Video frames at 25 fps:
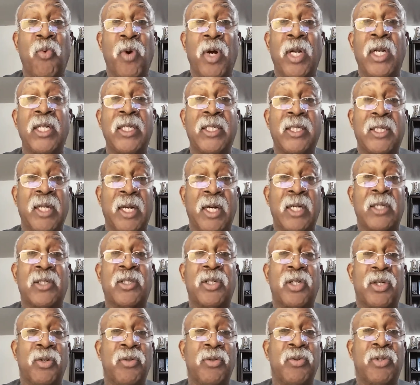wanting
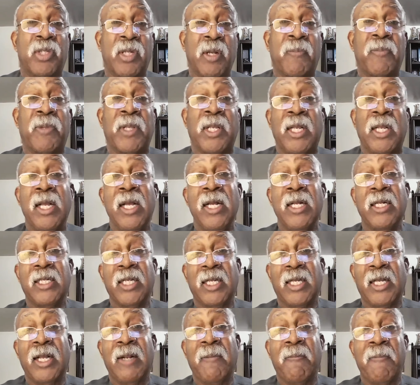us to do something
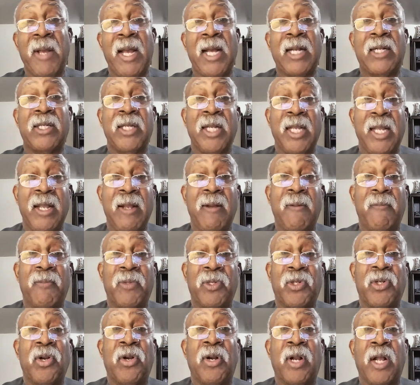to get back to
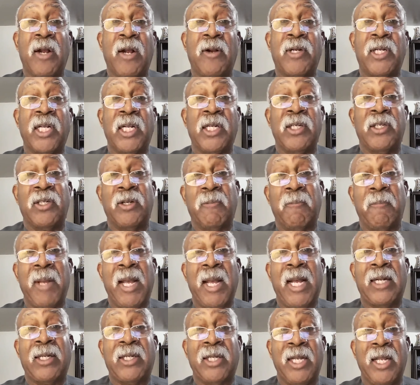Him, turn our attention
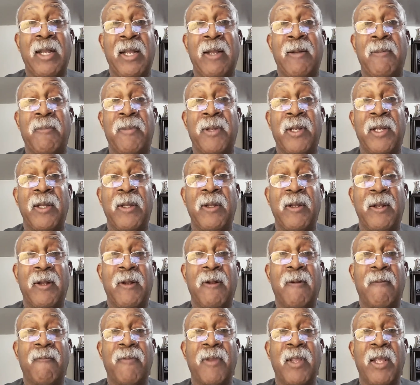back to Him.
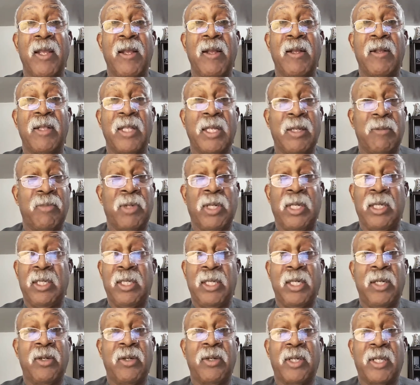Huh?
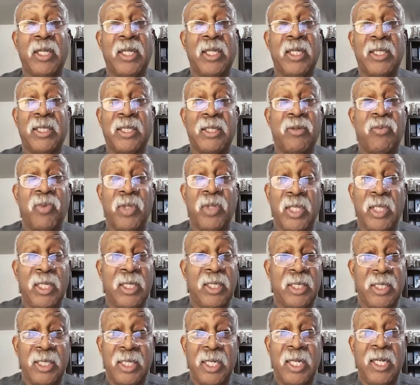Look, this is
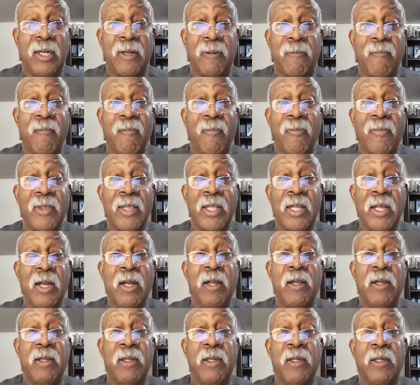this is it.
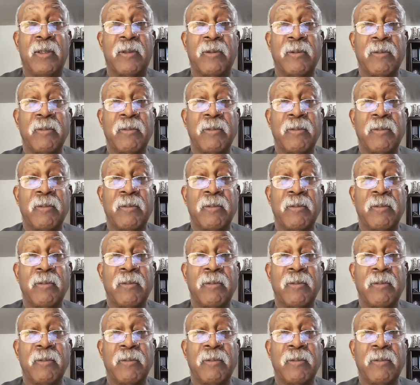Huh?